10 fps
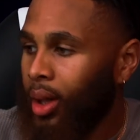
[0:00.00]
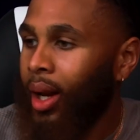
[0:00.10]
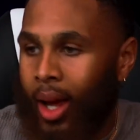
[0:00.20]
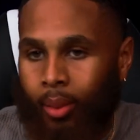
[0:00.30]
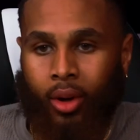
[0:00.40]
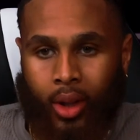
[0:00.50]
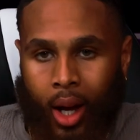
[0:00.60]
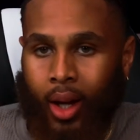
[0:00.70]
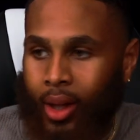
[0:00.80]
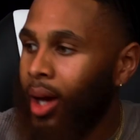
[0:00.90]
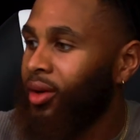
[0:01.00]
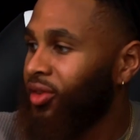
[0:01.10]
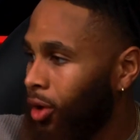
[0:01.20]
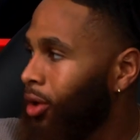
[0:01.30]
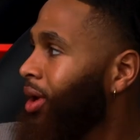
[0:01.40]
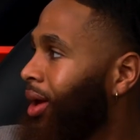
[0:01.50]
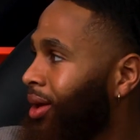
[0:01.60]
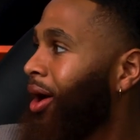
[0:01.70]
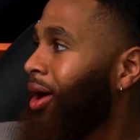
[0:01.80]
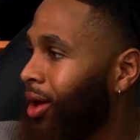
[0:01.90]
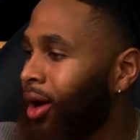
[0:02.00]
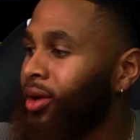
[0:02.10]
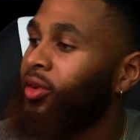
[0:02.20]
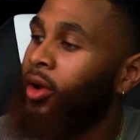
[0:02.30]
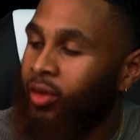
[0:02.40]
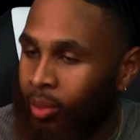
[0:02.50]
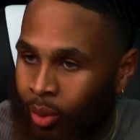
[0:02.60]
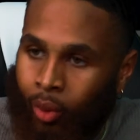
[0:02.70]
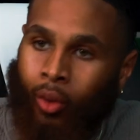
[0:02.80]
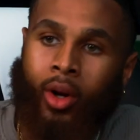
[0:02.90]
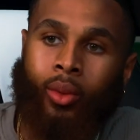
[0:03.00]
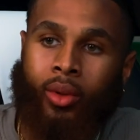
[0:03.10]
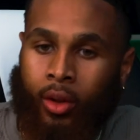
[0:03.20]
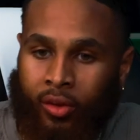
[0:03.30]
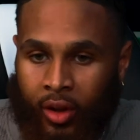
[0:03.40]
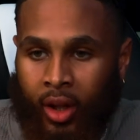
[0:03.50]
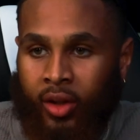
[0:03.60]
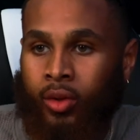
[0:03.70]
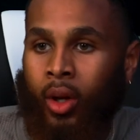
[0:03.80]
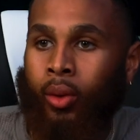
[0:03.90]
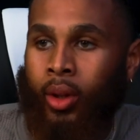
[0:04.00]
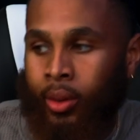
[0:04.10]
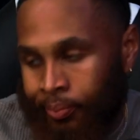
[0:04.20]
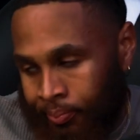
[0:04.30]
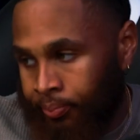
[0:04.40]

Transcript: Like nah, bro. Y'all deserve that. Y'all deserve to be rewarded with those things. And